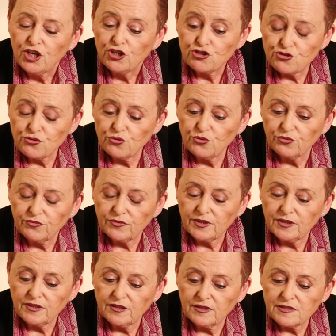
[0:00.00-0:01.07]
True.
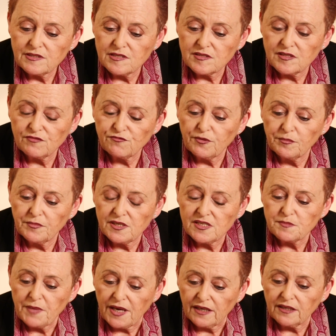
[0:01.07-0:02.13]
The assistance from
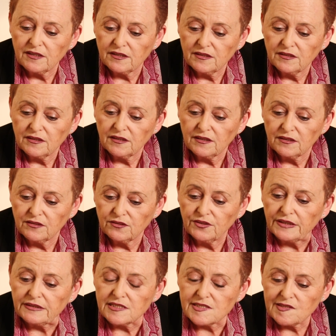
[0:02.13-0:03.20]
East Bank in the
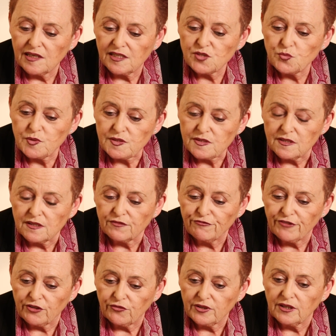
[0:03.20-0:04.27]
United States was
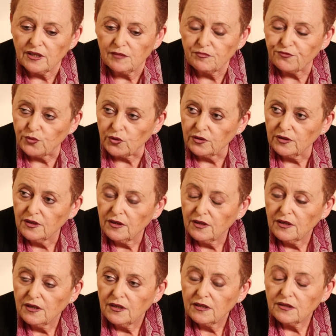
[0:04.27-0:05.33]
very helpful
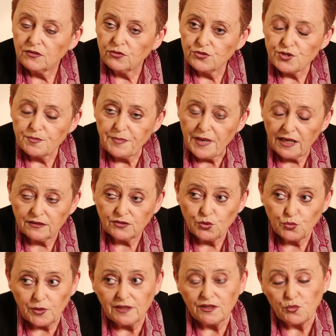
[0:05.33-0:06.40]
to Japan to
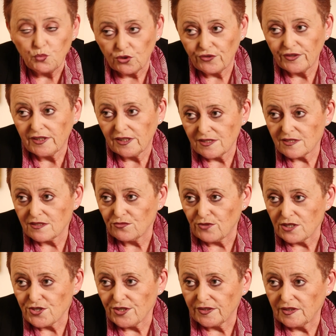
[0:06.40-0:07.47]
win the war against
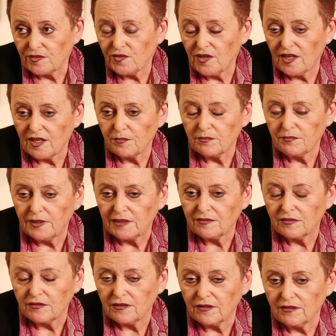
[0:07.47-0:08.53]
Russia at the time.
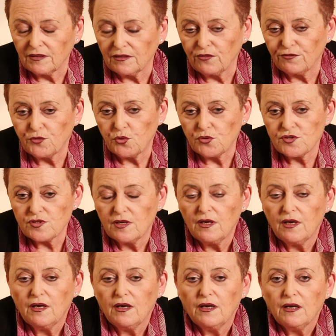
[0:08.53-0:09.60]
But of course,
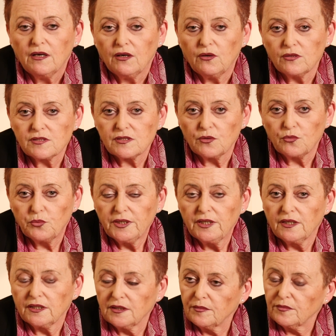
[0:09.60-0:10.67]
also we
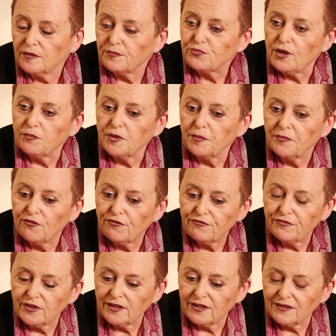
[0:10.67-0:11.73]
had the problem of
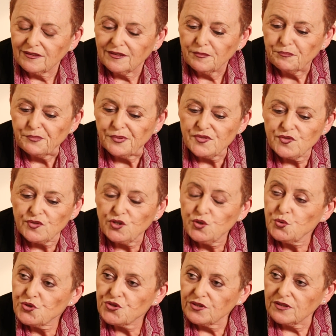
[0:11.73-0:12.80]
the
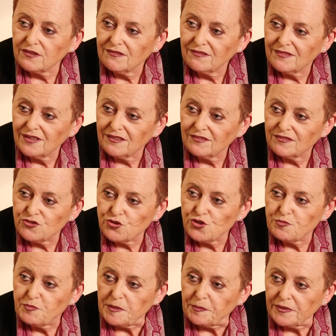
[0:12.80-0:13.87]
persecution that
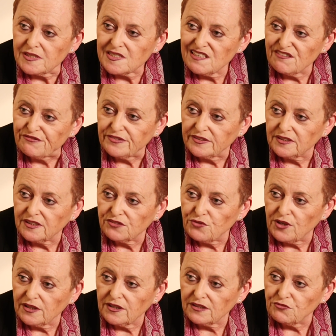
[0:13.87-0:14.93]
Jewish people suffered
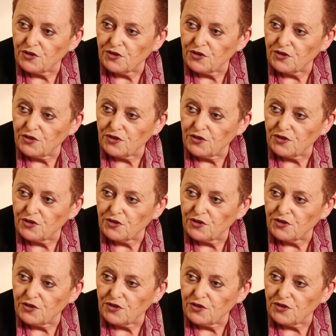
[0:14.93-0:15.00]
in